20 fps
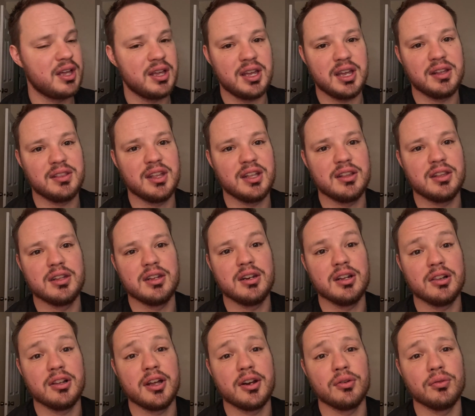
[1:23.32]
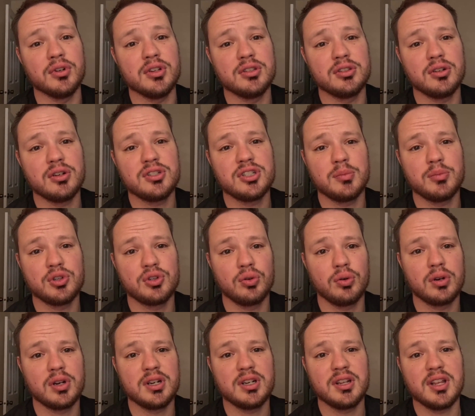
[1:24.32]
and they did a lot of research, I'm
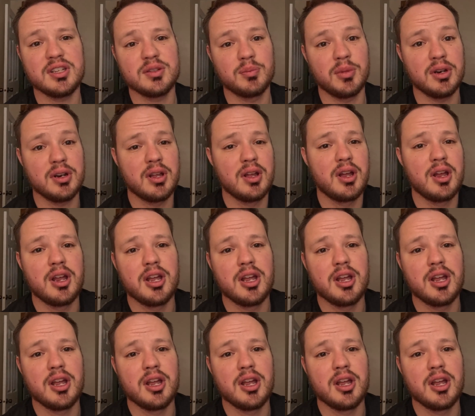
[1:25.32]
sure, into this, but